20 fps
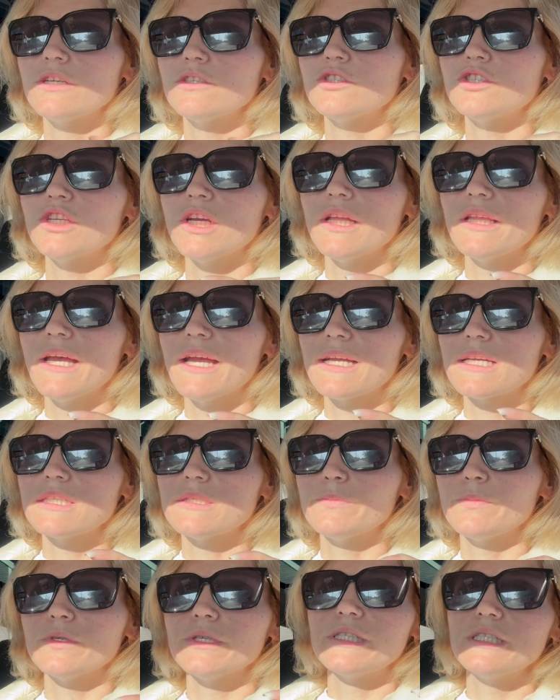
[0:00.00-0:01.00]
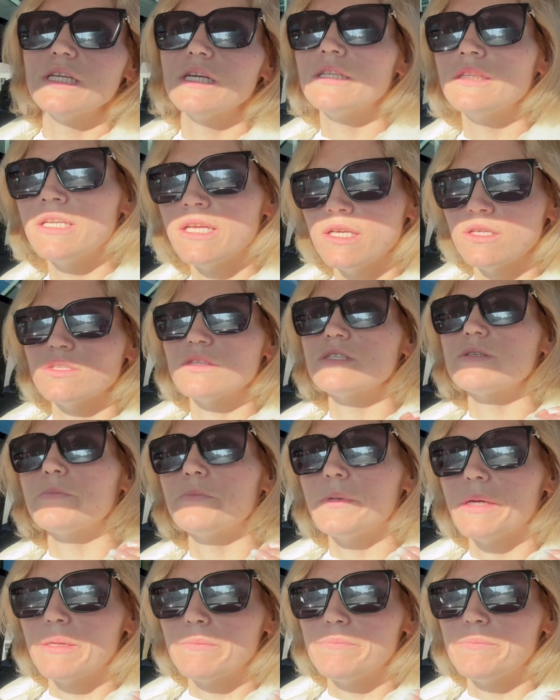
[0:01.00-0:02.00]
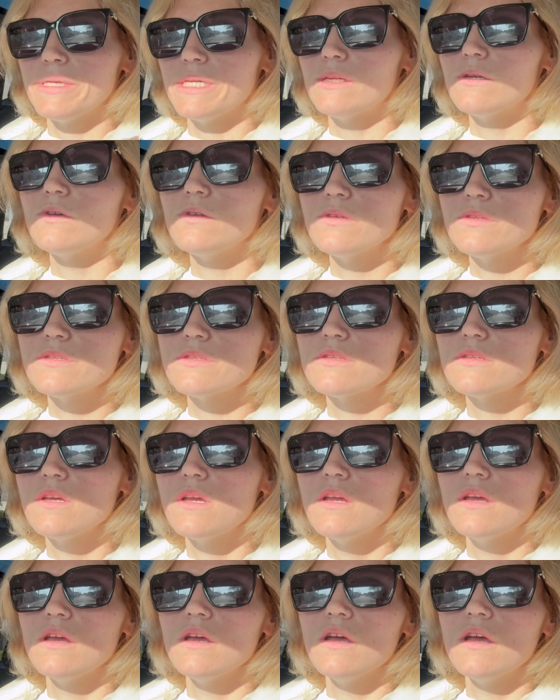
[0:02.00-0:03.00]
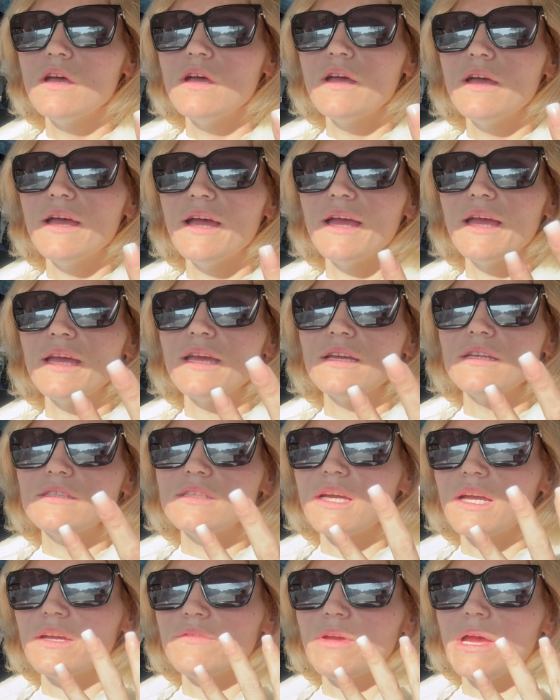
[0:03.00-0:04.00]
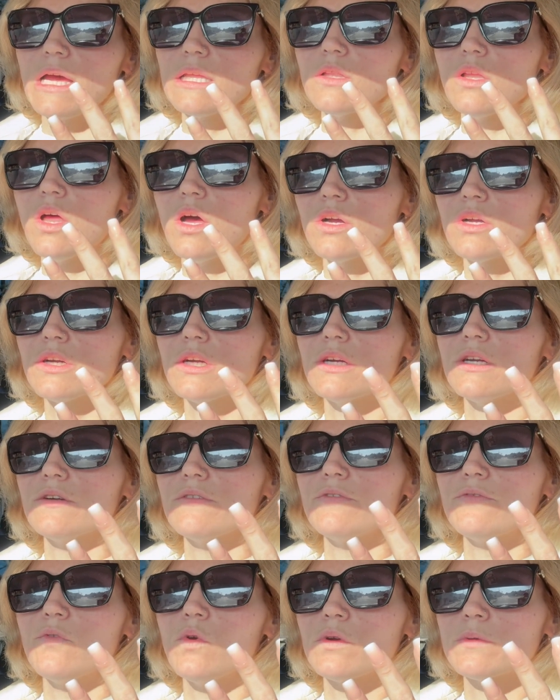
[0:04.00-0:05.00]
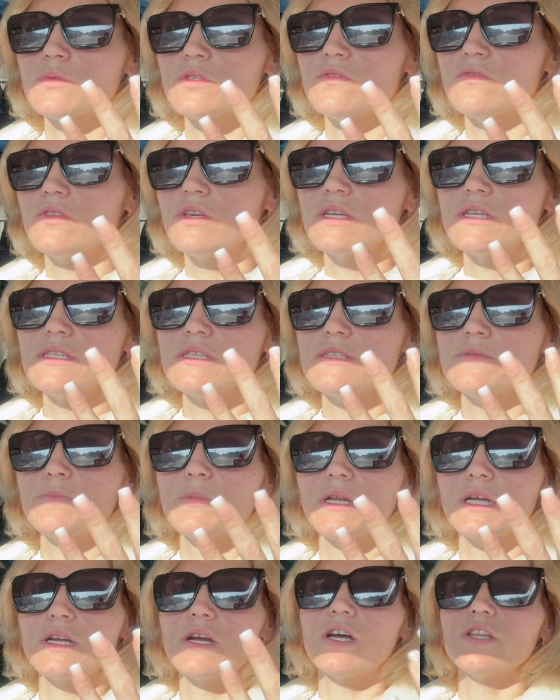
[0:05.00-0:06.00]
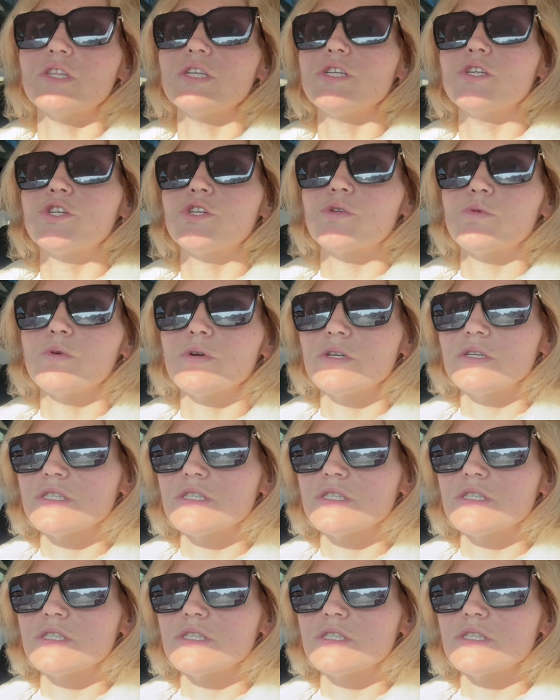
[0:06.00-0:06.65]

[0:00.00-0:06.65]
Gel X pre-done nails by Beetles. And I've had longer forms of this, but I got these short